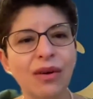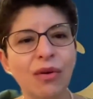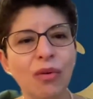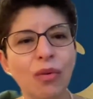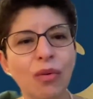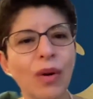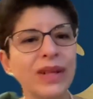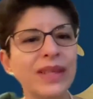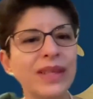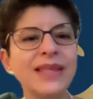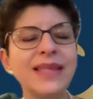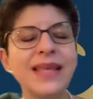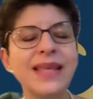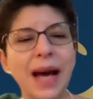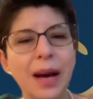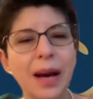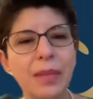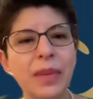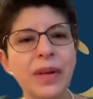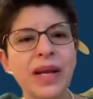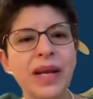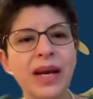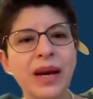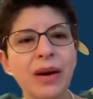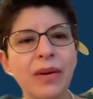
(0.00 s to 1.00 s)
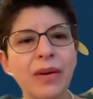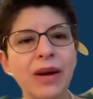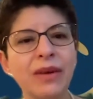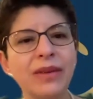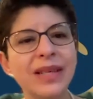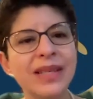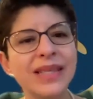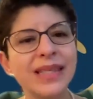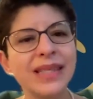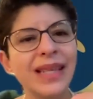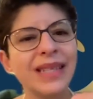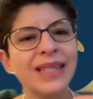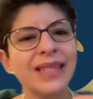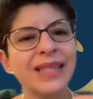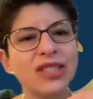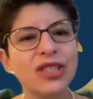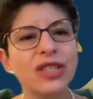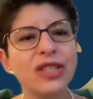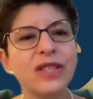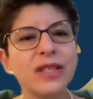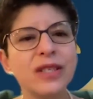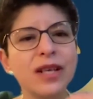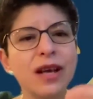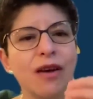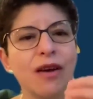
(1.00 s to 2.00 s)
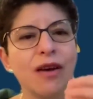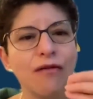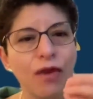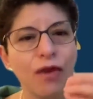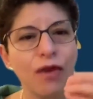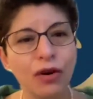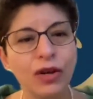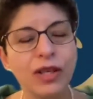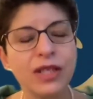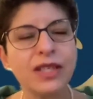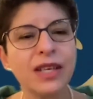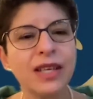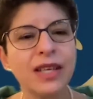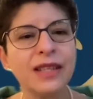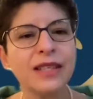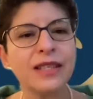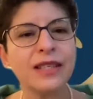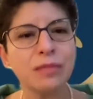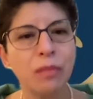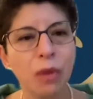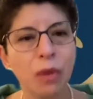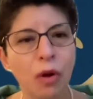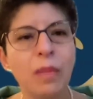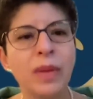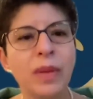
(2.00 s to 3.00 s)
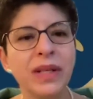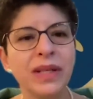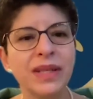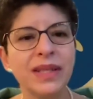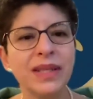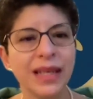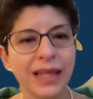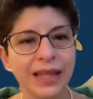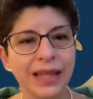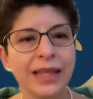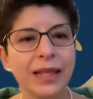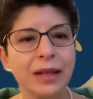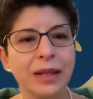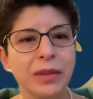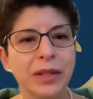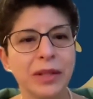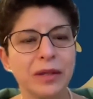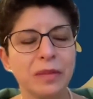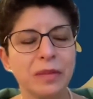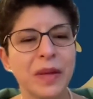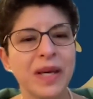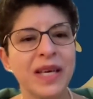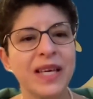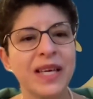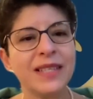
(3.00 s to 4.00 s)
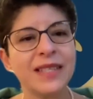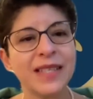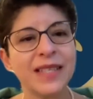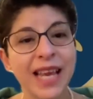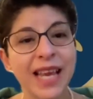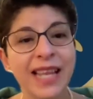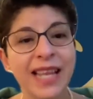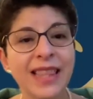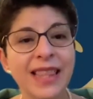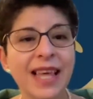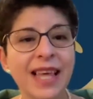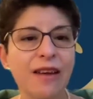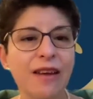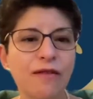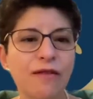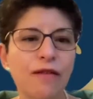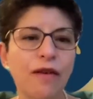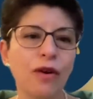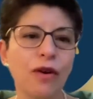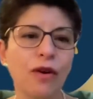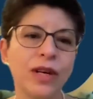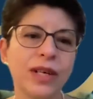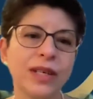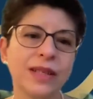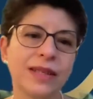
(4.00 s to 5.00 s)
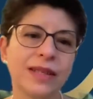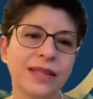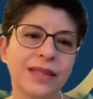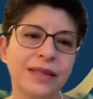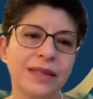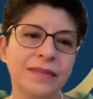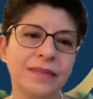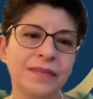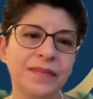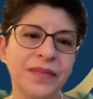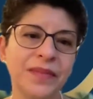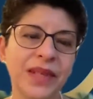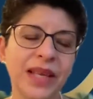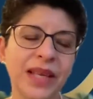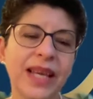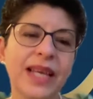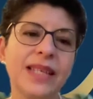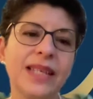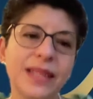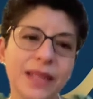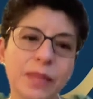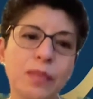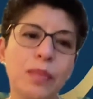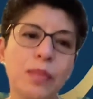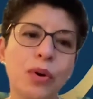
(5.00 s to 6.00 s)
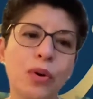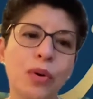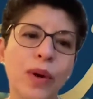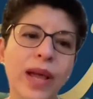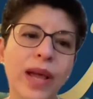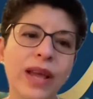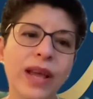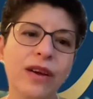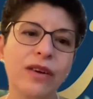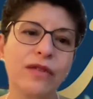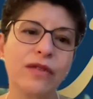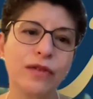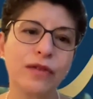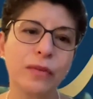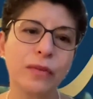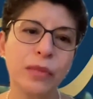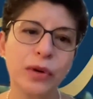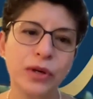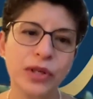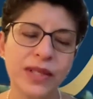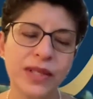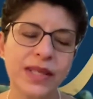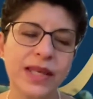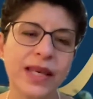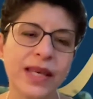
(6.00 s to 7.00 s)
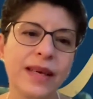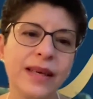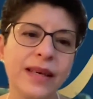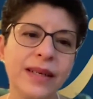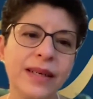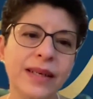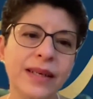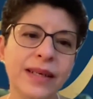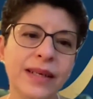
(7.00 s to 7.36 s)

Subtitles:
what is happening around us, let's just focus on this moment a little bit, because in that focus is a prayer for mercy,